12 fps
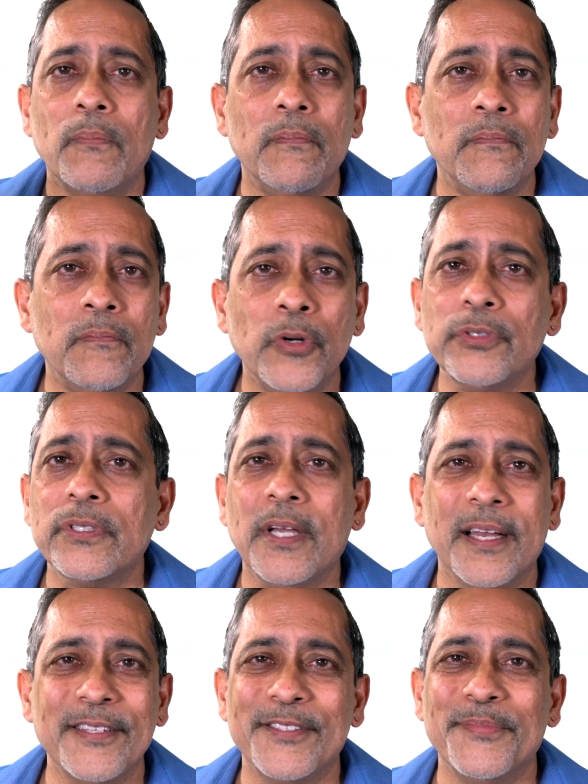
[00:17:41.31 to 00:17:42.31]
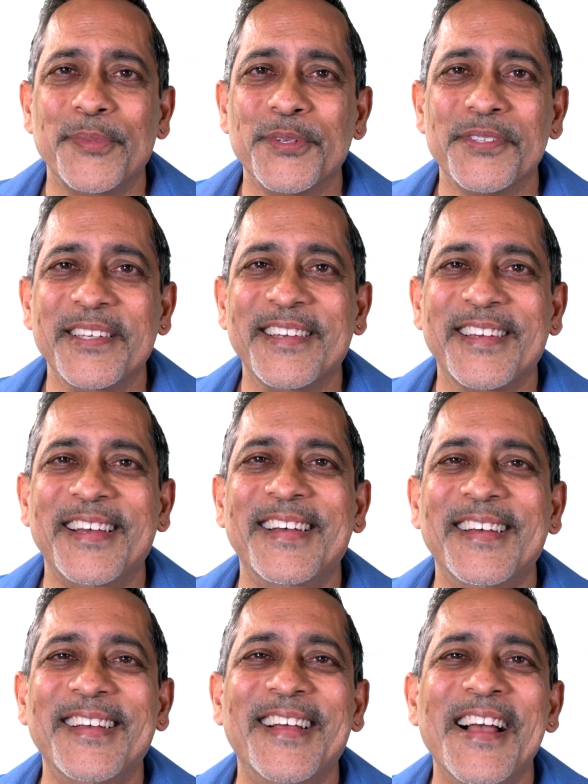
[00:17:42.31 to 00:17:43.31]
most kinds of music
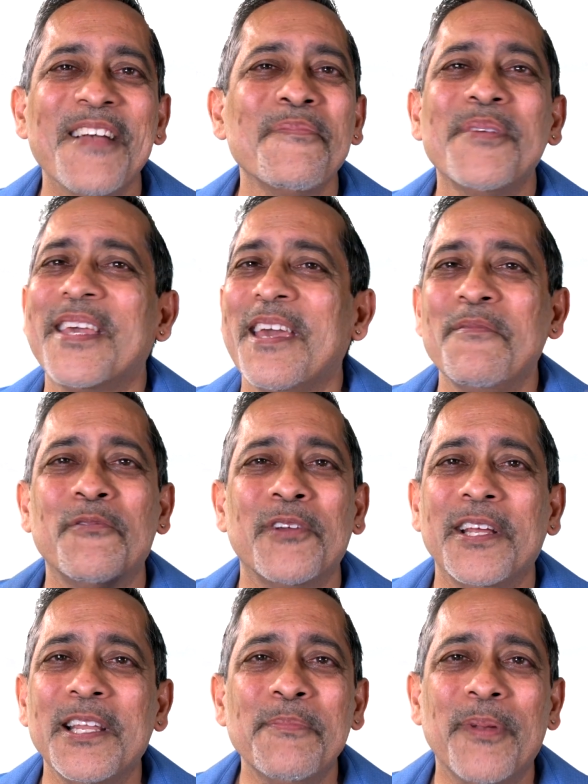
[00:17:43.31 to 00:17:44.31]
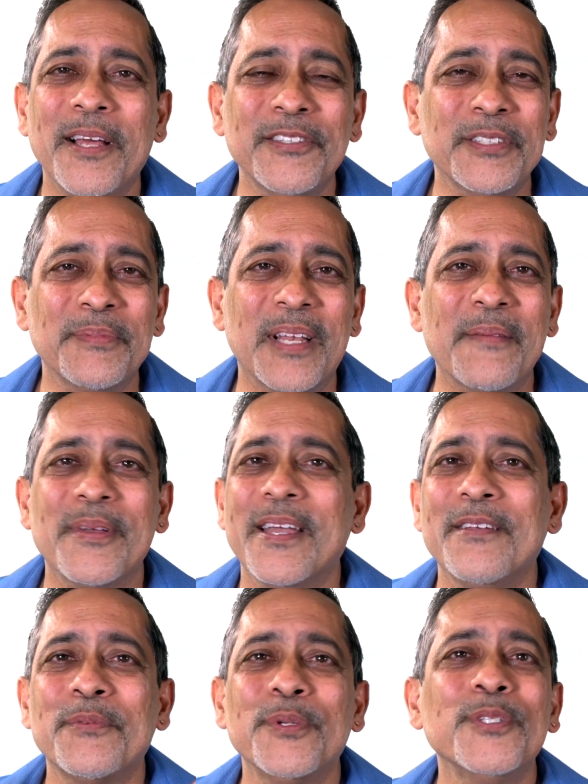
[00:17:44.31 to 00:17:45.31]
became really pleasurable. I
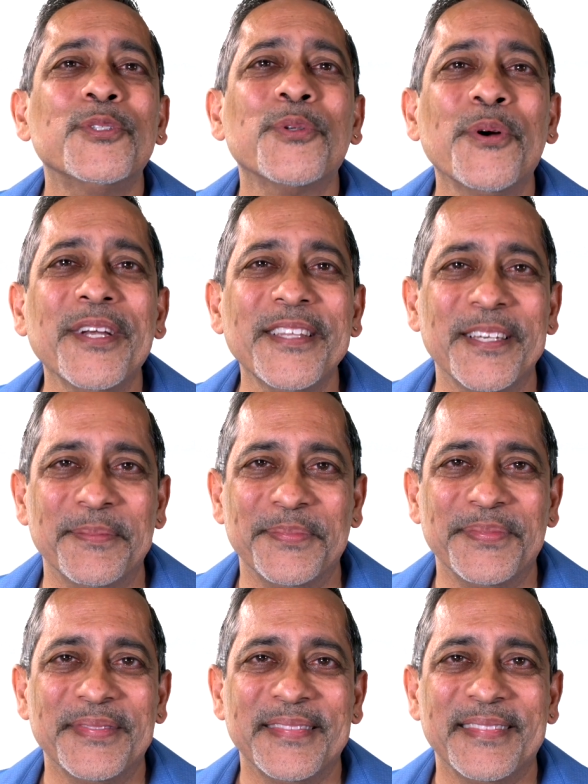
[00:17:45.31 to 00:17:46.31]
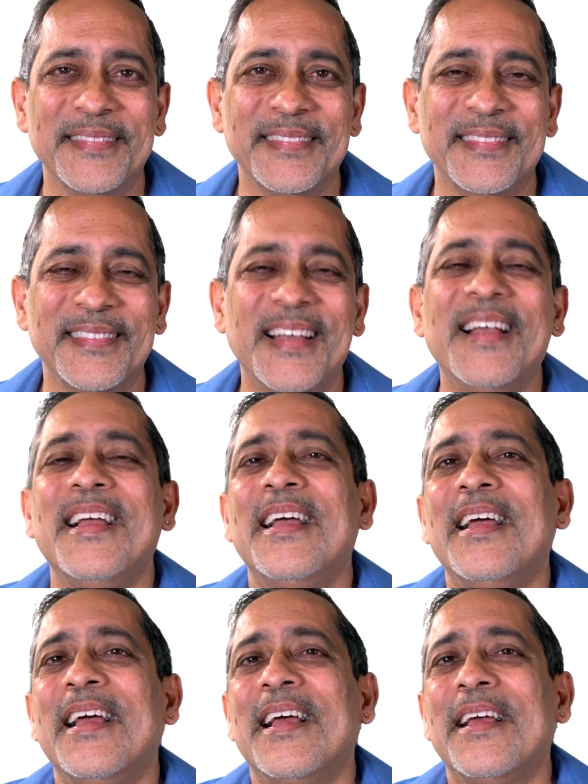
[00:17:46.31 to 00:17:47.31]
began to enjoy them.
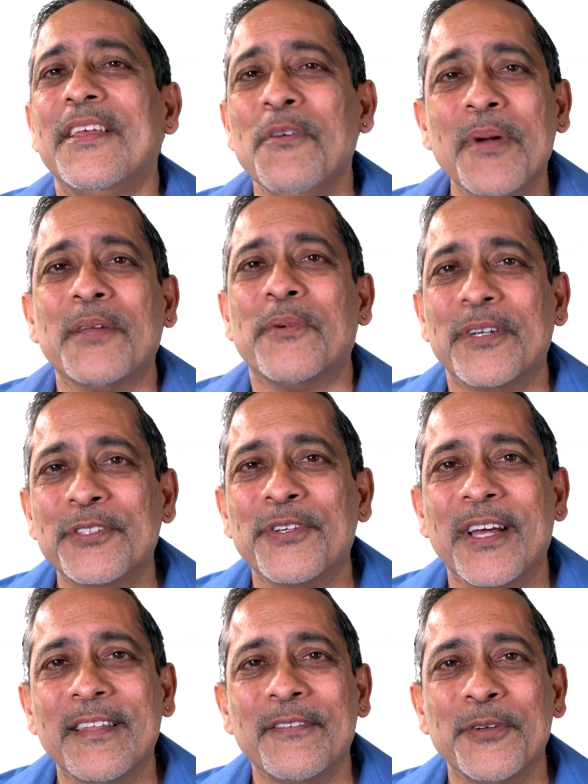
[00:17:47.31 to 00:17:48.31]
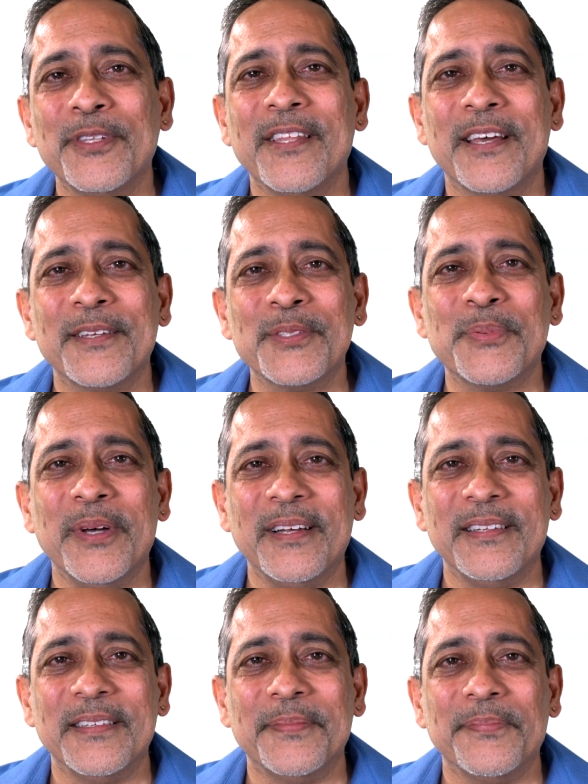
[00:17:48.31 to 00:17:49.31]
You might want to try doing that as
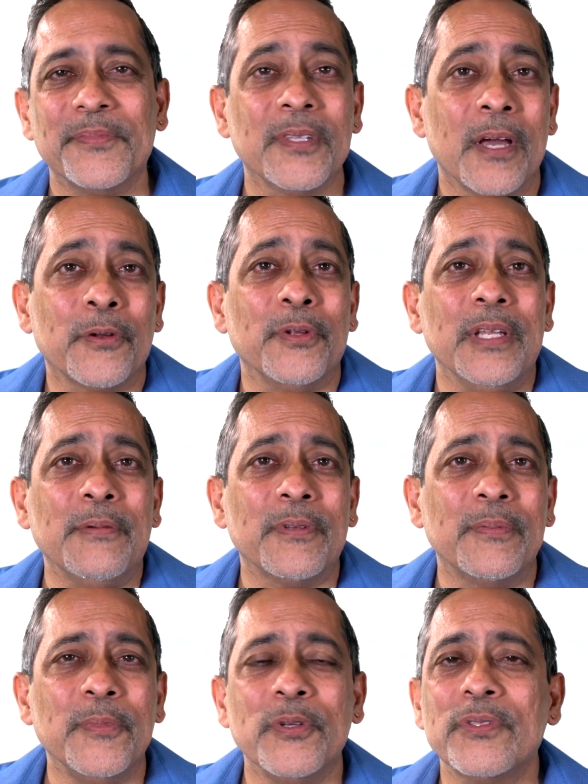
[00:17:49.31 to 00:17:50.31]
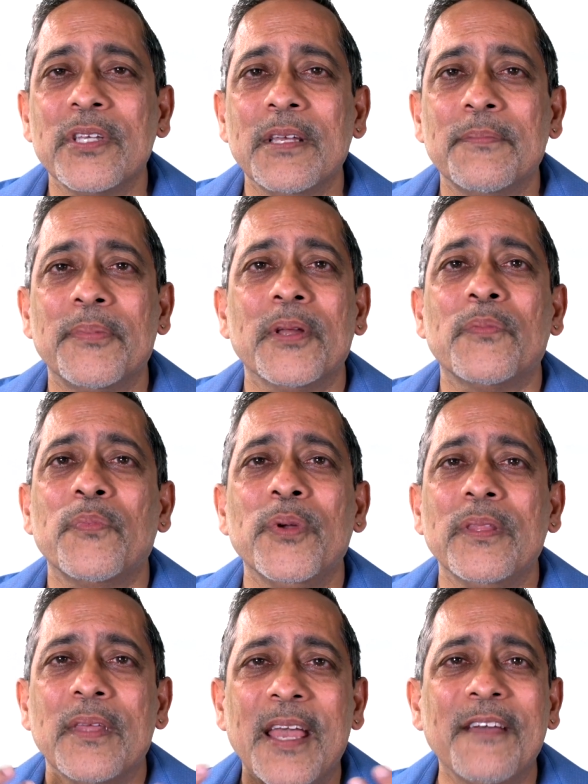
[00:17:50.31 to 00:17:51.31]
well. Not only with music, but
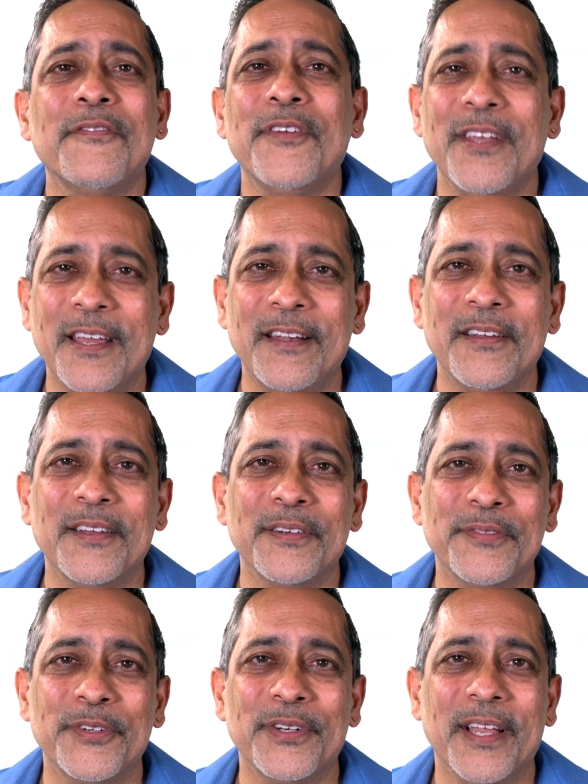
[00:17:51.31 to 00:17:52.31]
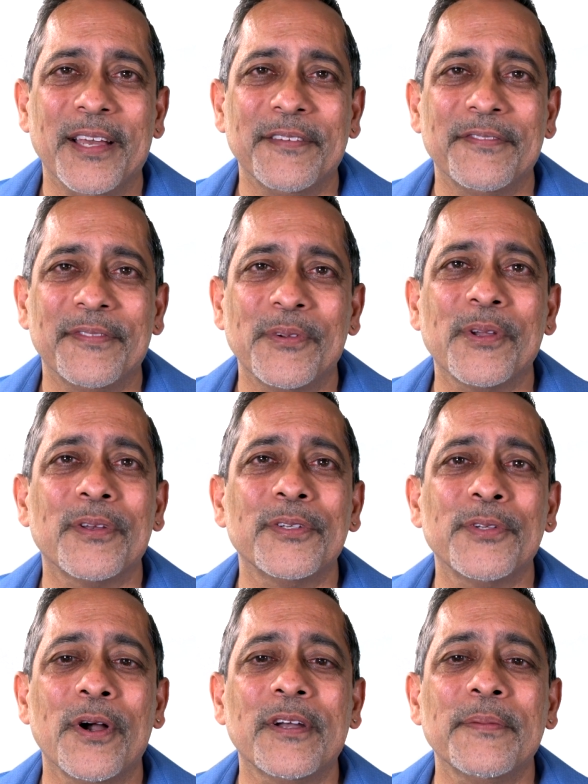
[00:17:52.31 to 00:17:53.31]
with every area of your life. We're going to
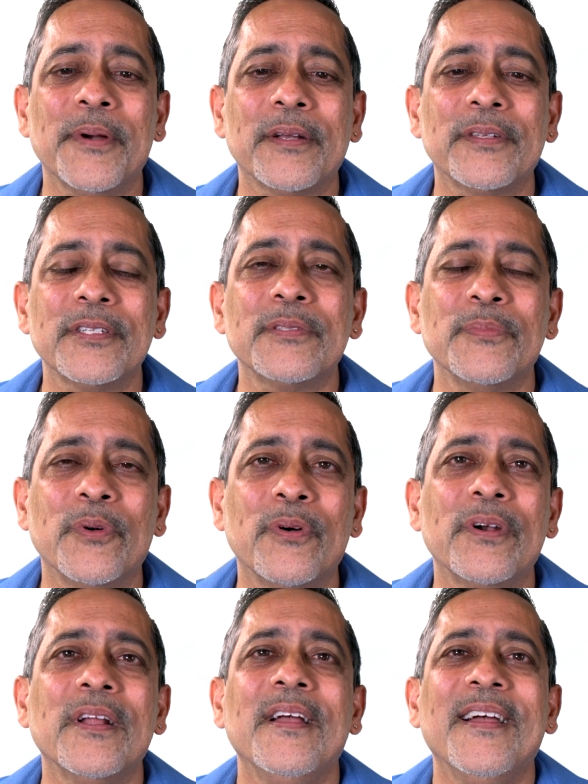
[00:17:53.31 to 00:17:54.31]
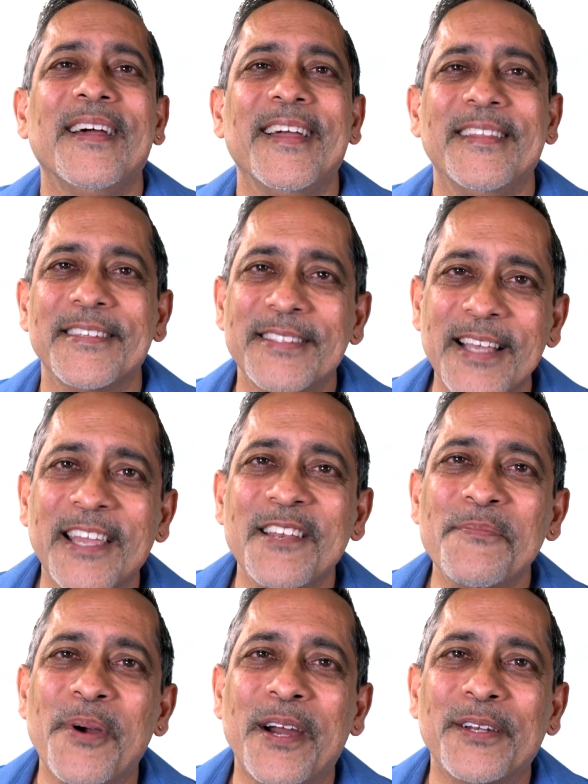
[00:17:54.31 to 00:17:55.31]
talk about this more in the
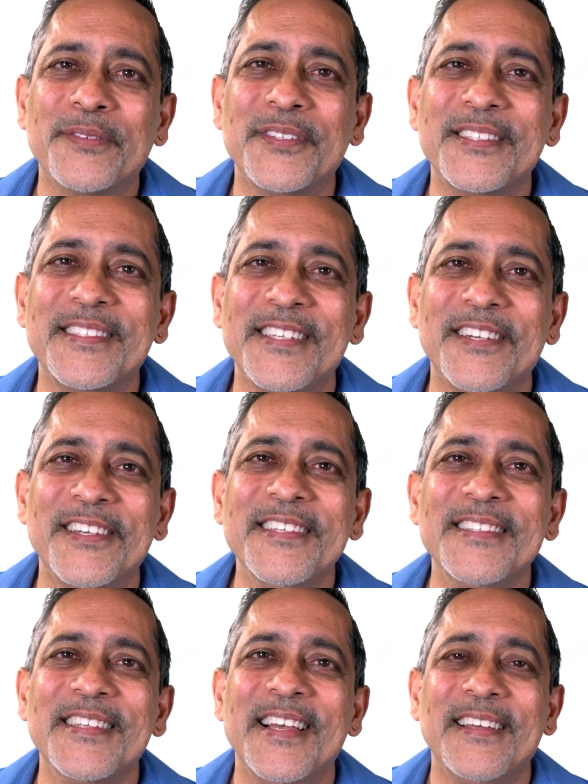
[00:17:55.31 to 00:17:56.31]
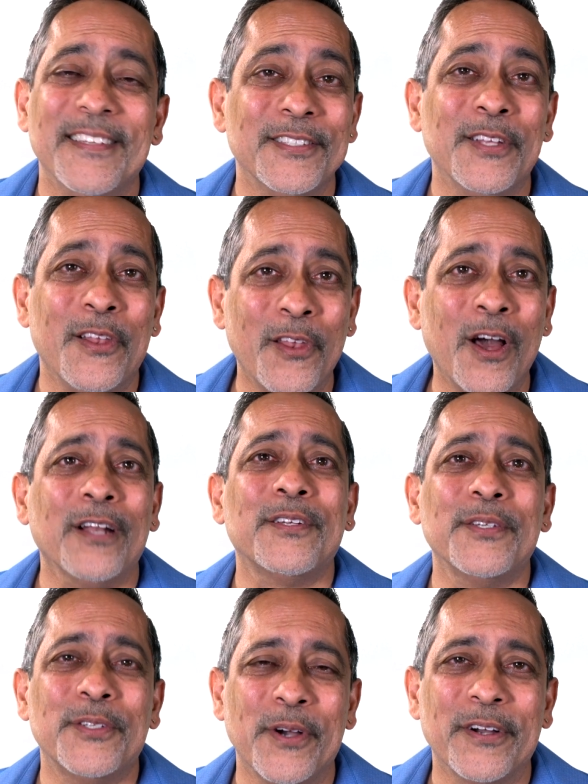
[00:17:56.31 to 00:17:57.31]
second part of this series. There's a lot
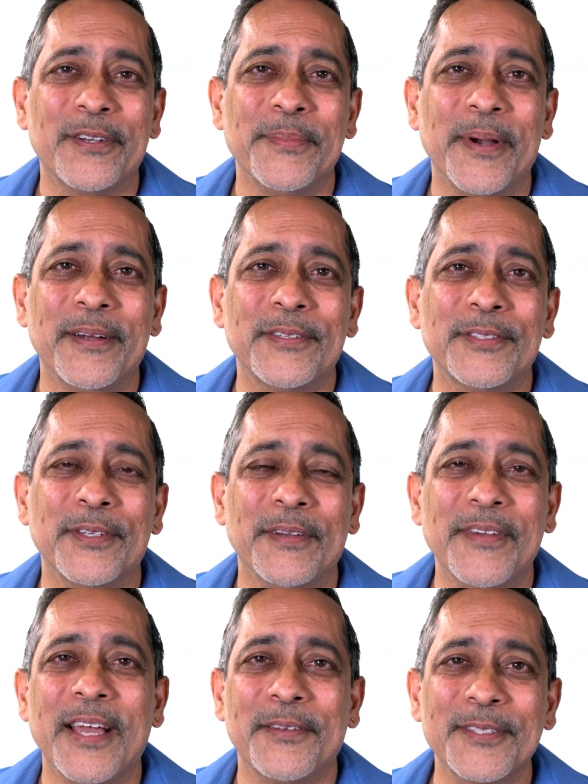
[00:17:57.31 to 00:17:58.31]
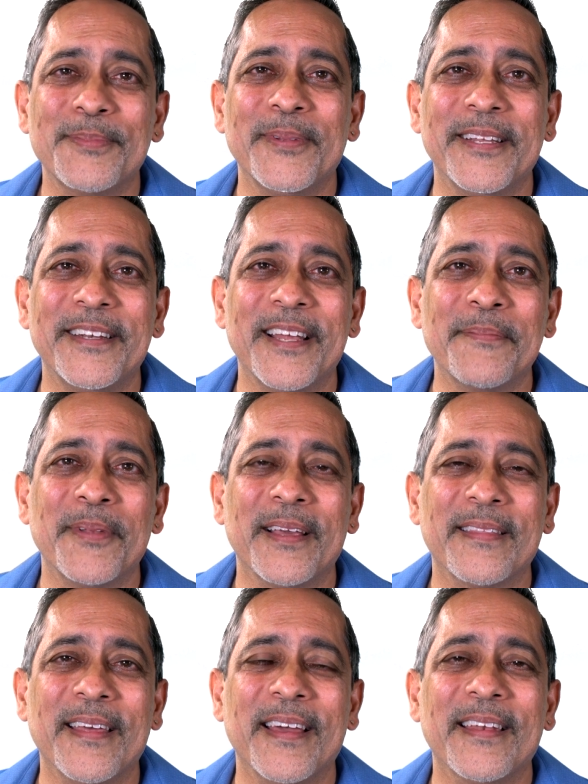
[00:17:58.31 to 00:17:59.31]
to talk about, so I've had to split it up
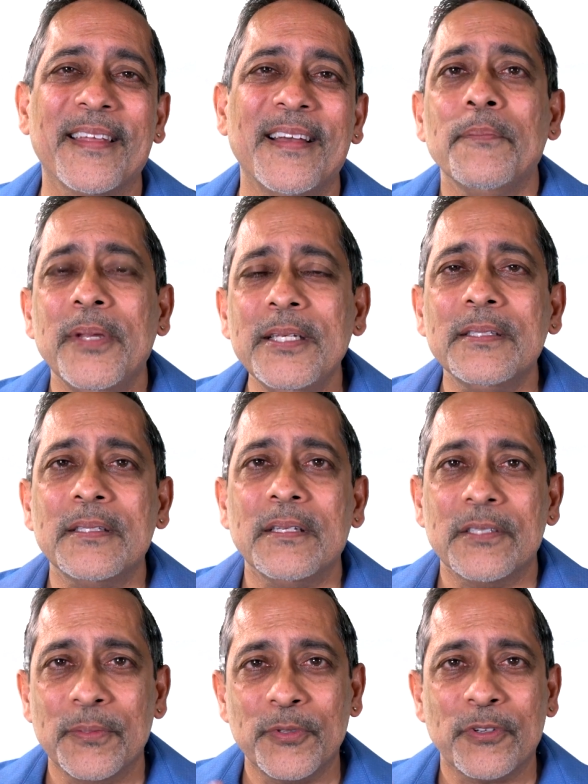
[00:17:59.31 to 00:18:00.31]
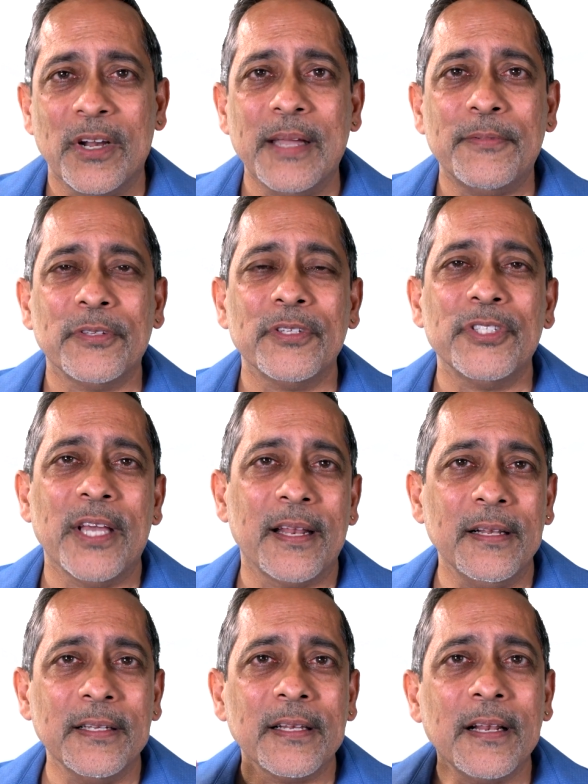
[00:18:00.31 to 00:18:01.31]
like that. Please subscribe to the
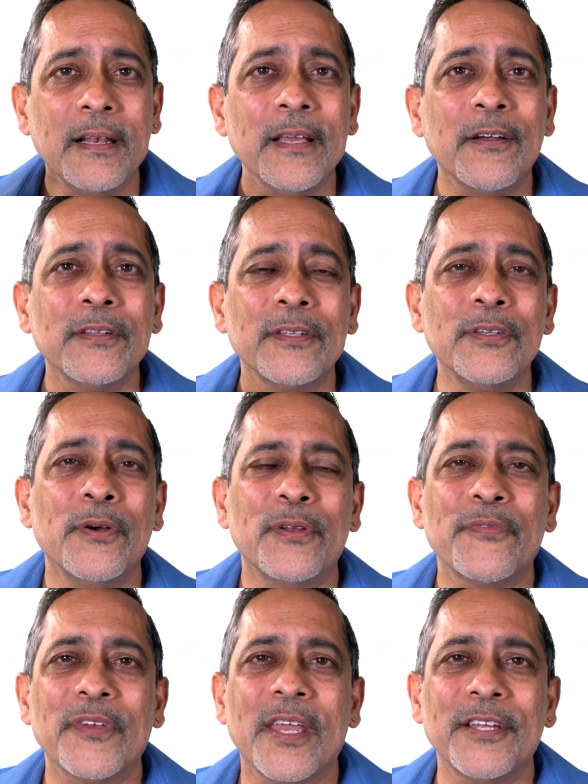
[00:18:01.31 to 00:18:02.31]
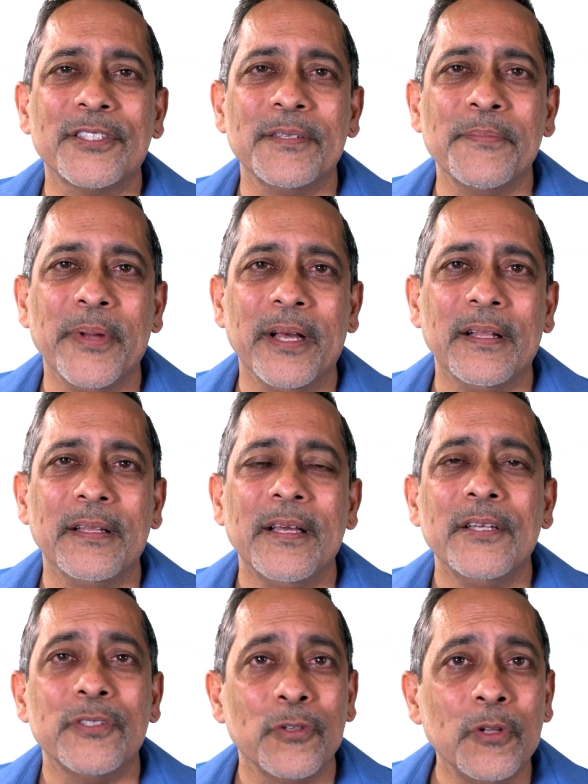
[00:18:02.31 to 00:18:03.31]
channel and click on the notification bell
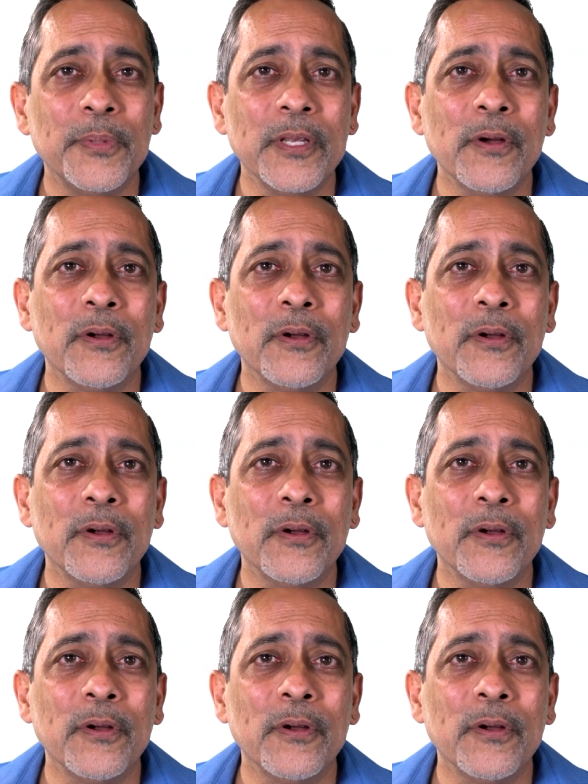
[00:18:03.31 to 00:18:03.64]
so you'll be